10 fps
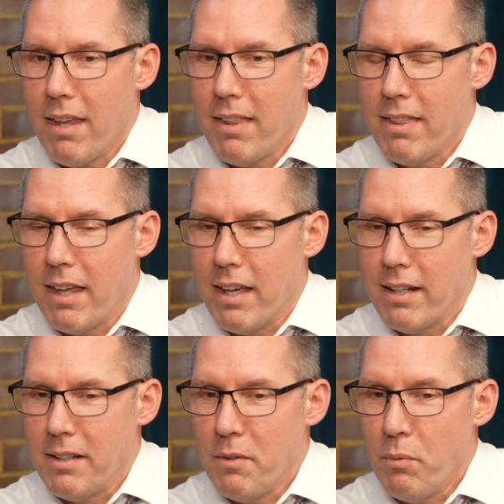that
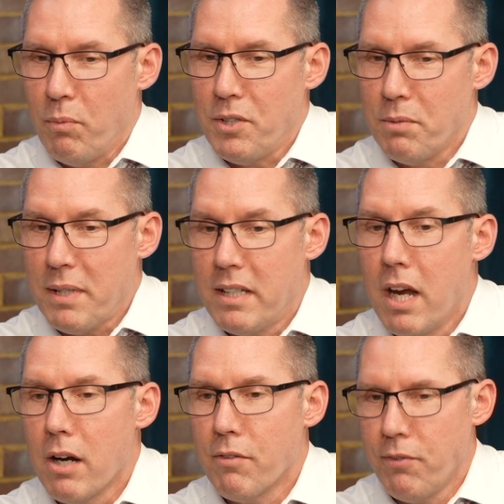we should be
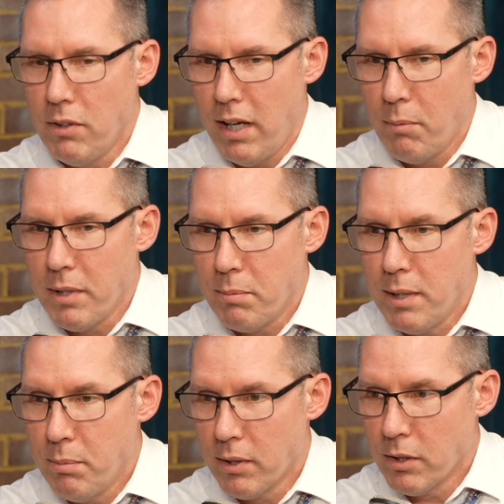careful how many
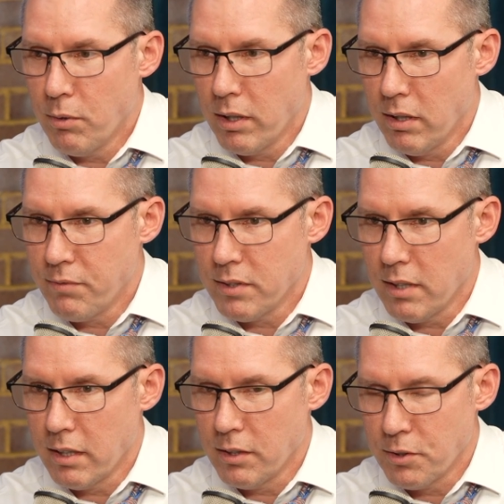people are going off to
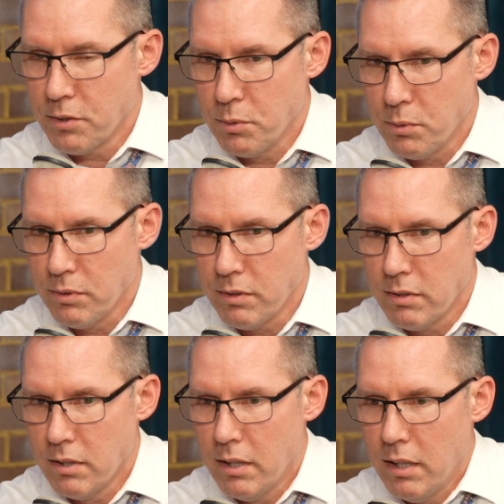secular schools.
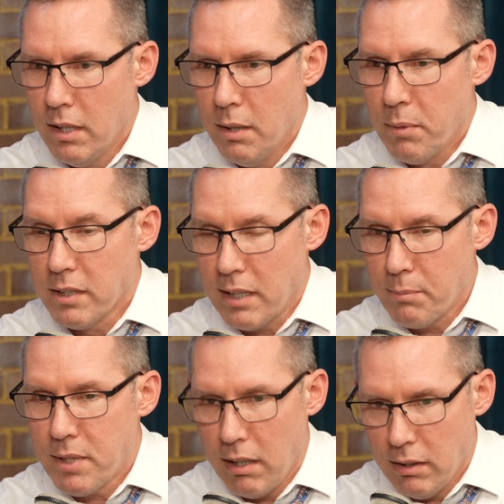Because I'm
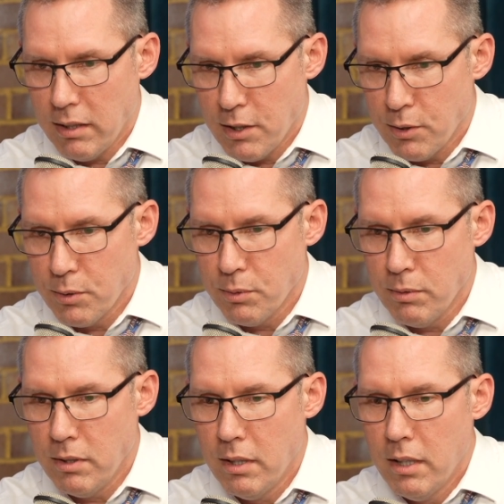telling you,
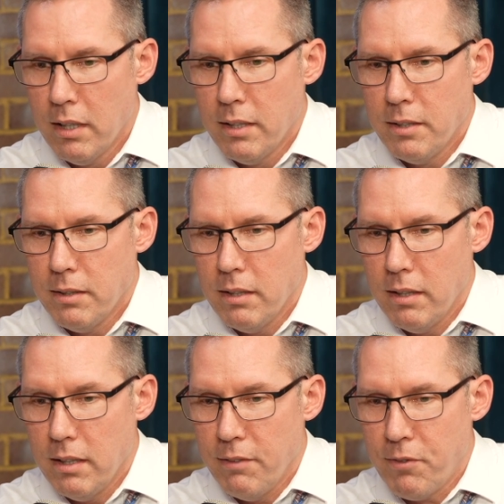
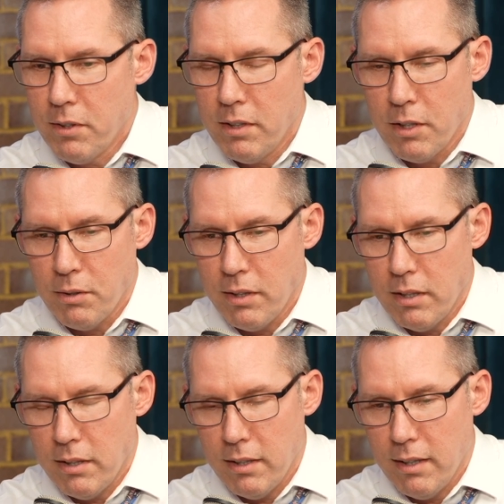if
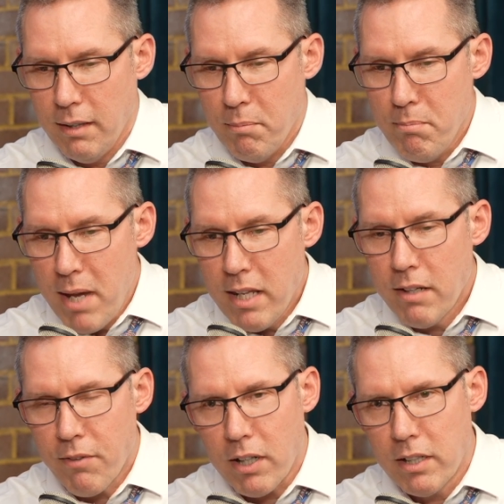many of
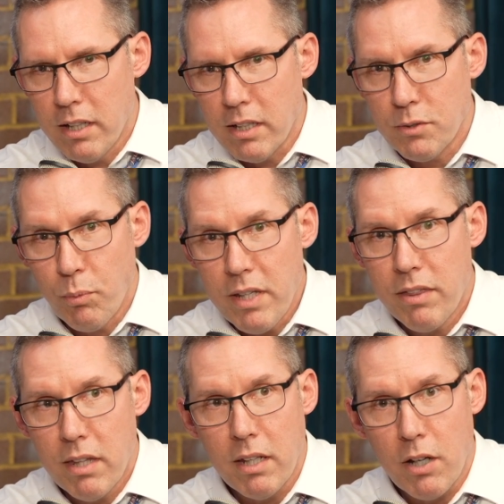our kids we
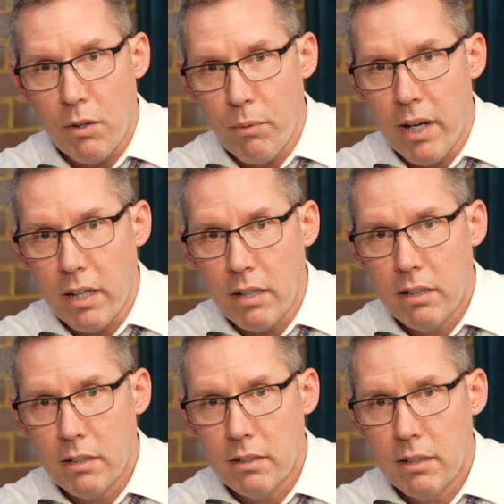think are ready.
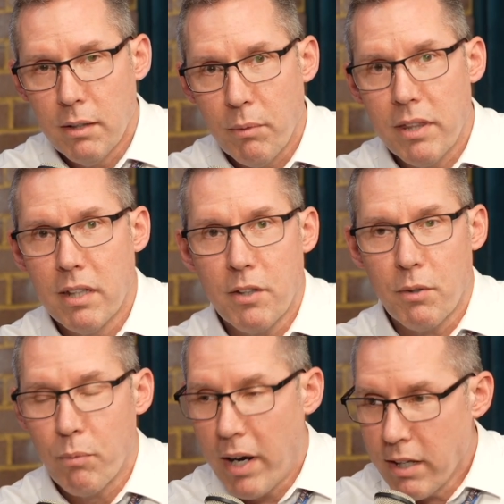We think they're
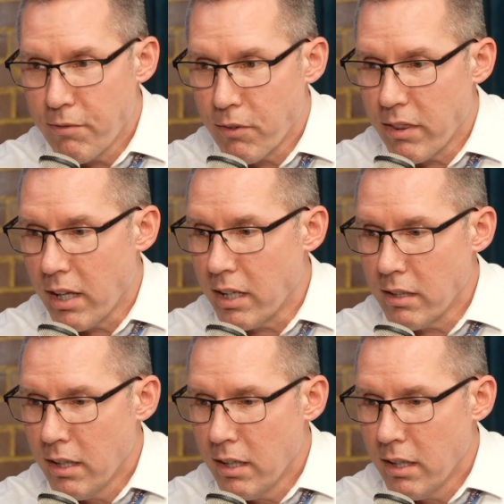ready for that,